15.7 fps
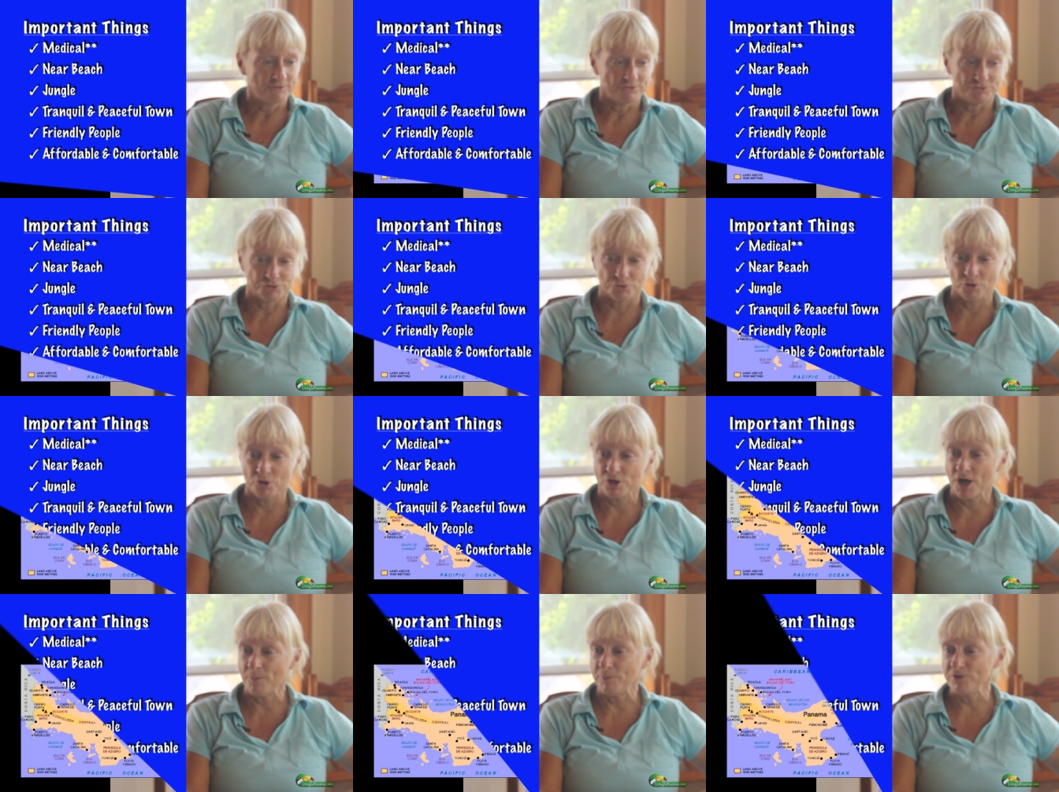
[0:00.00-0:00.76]
drew a
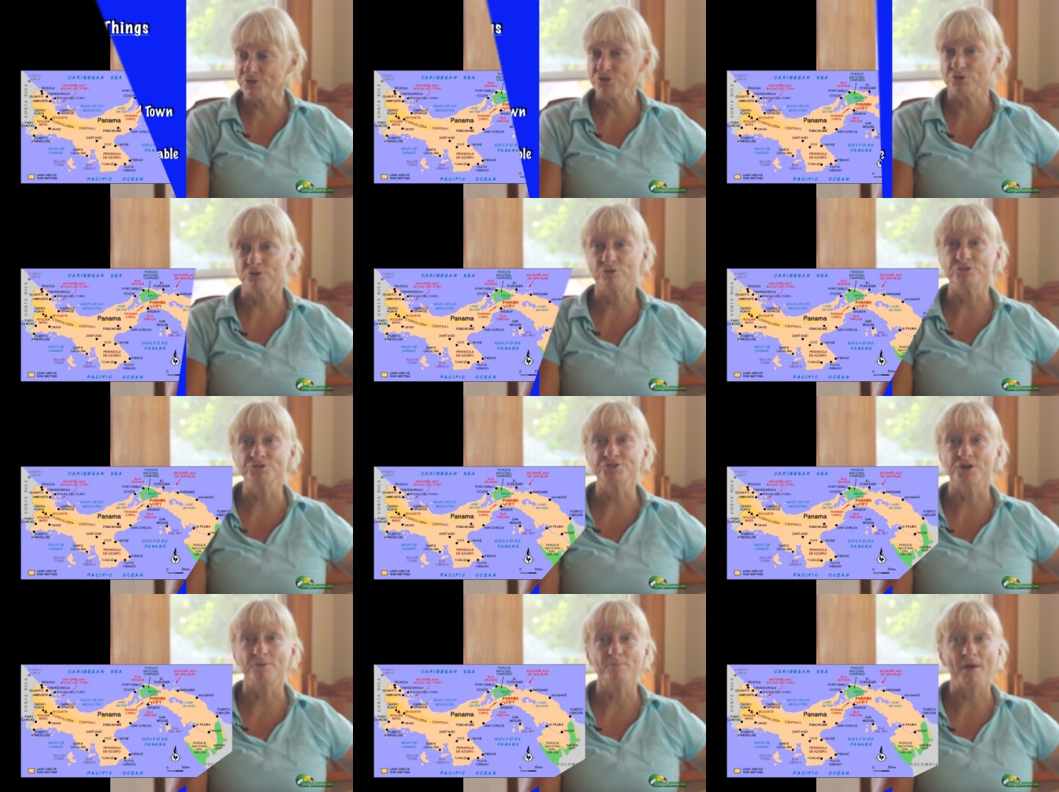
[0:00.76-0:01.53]
couple of
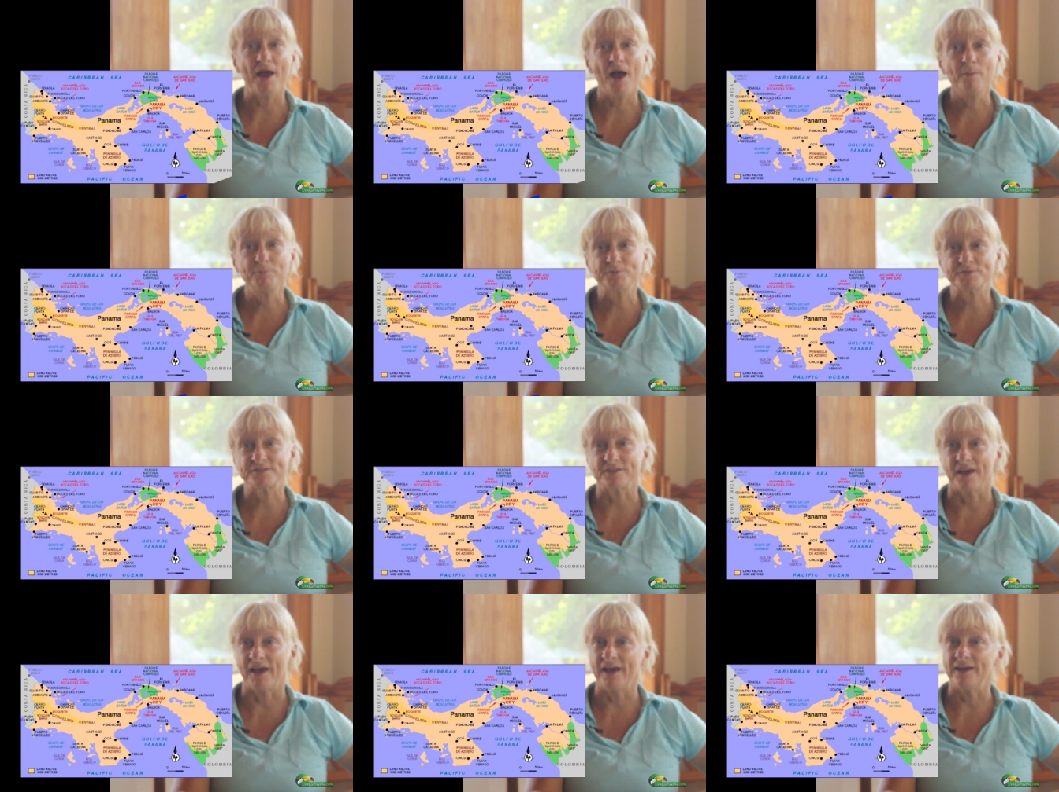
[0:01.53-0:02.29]
circles on
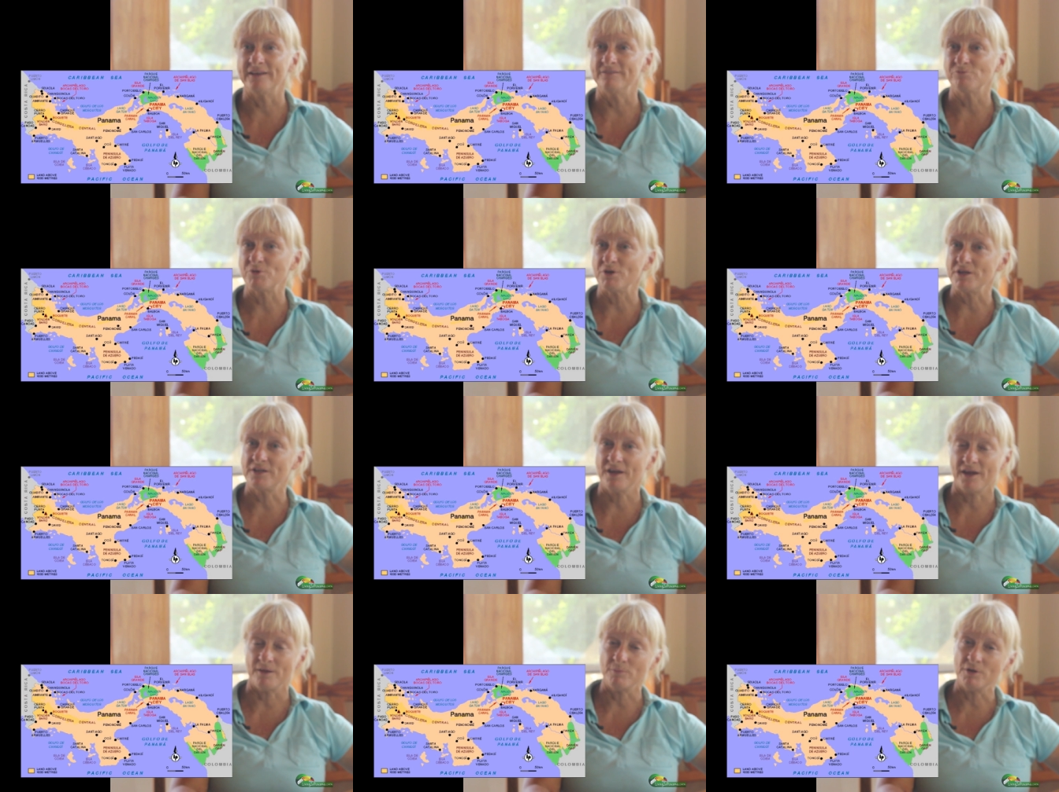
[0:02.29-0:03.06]
maps and we
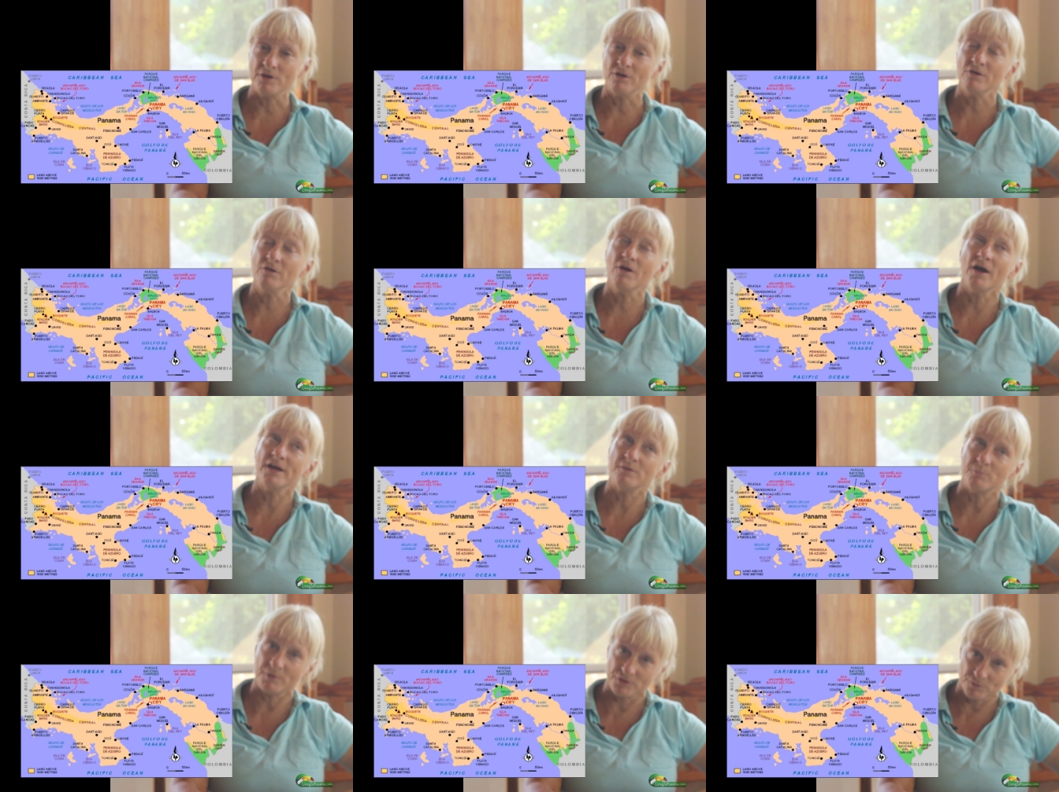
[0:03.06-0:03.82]
came here. I
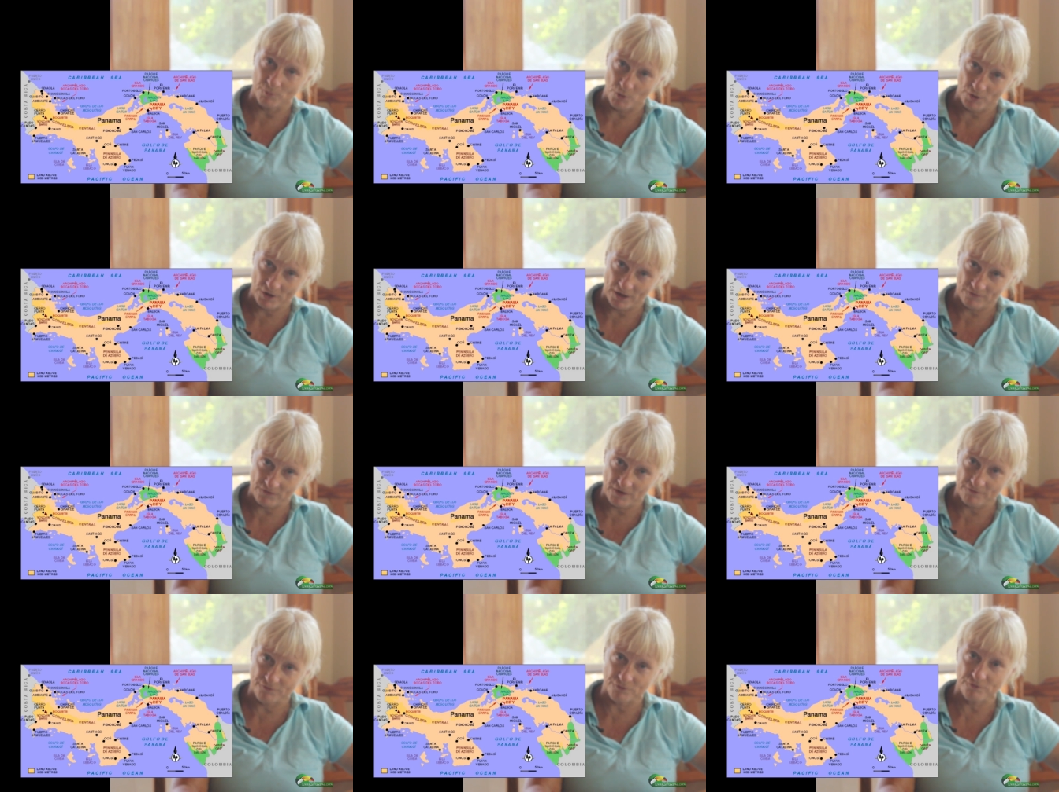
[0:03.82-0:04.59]
had been to
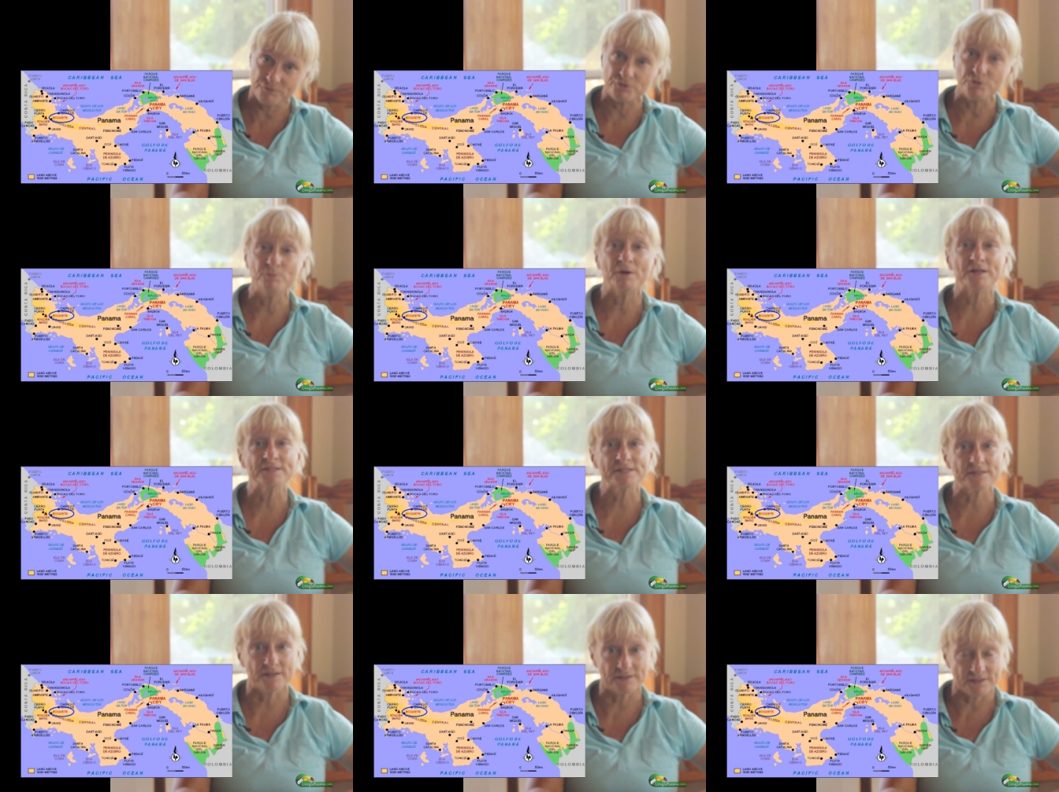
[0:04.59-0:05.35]
Boquete for a few
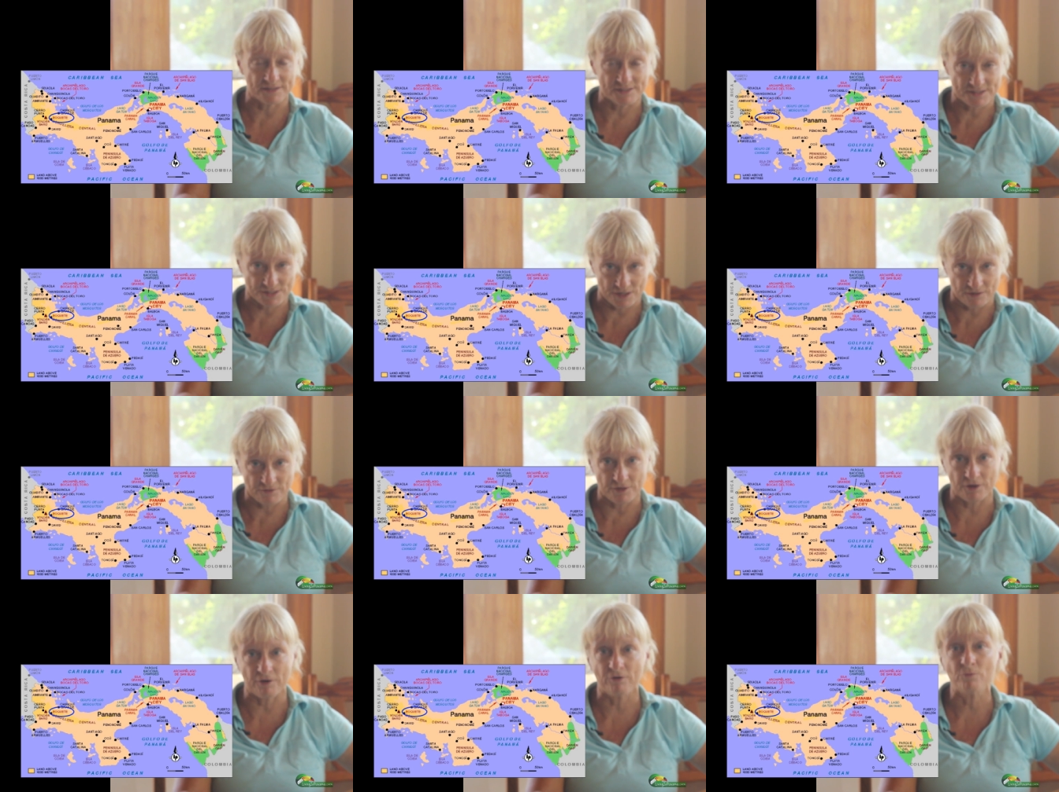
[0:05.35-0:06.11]
months. I, I stayed
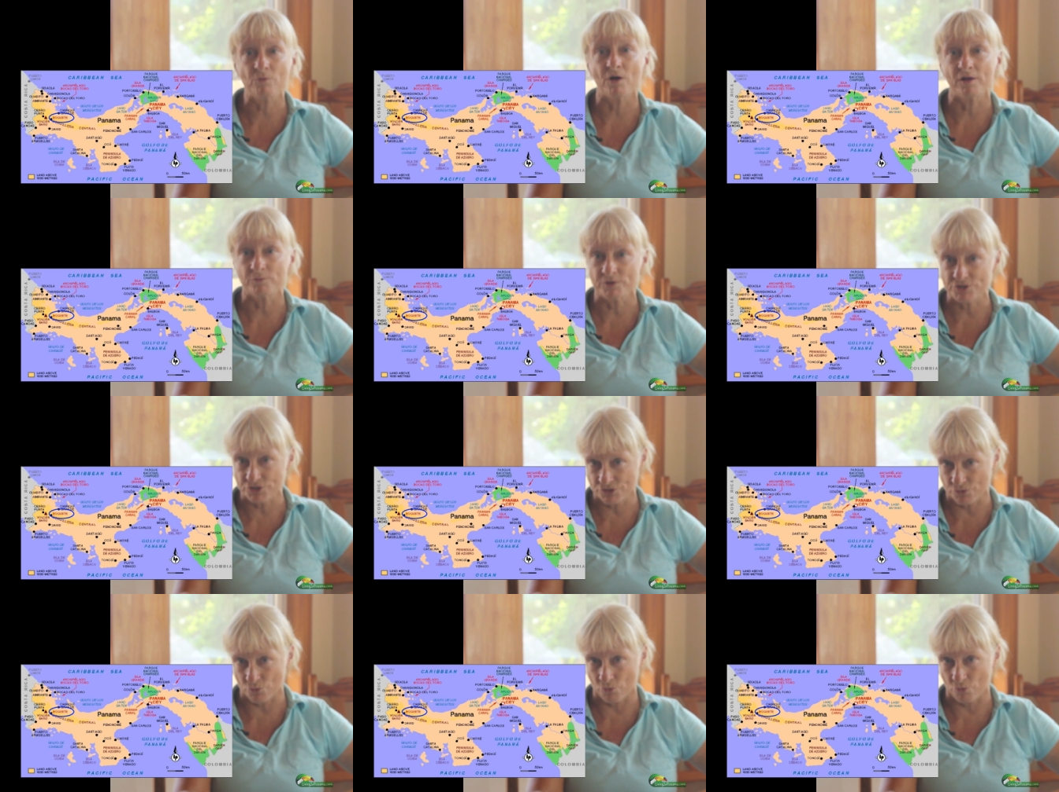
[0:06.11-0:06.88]
there while I went to
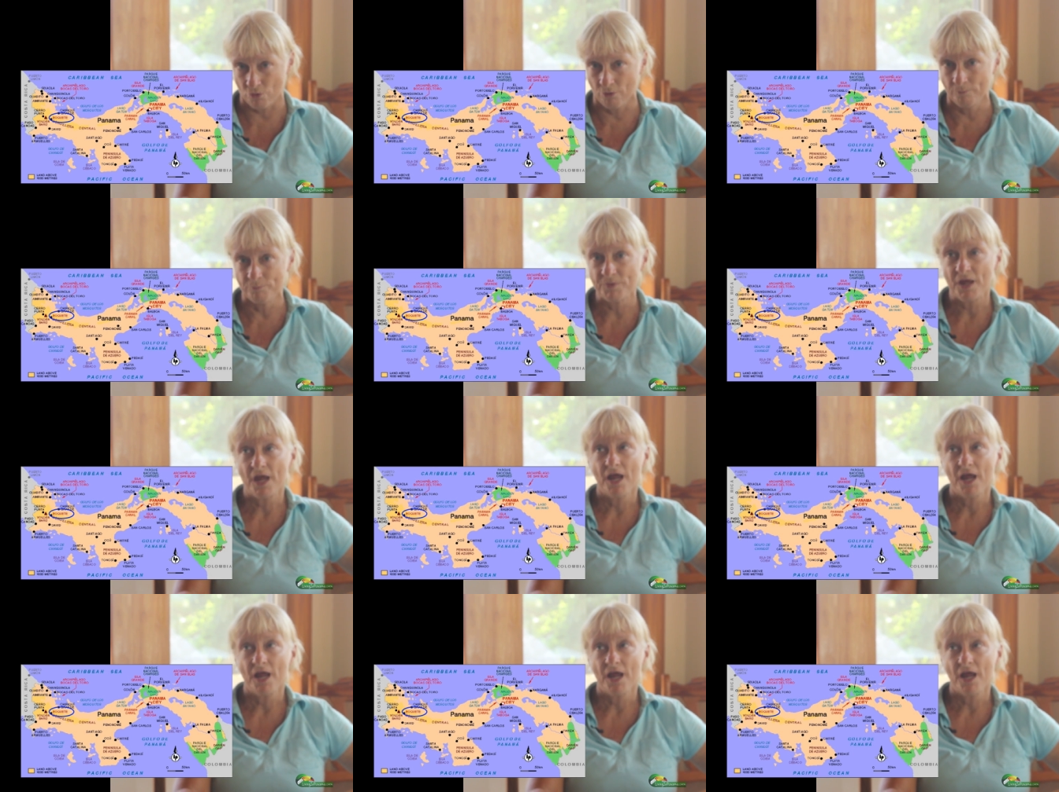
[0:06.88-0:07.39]
school.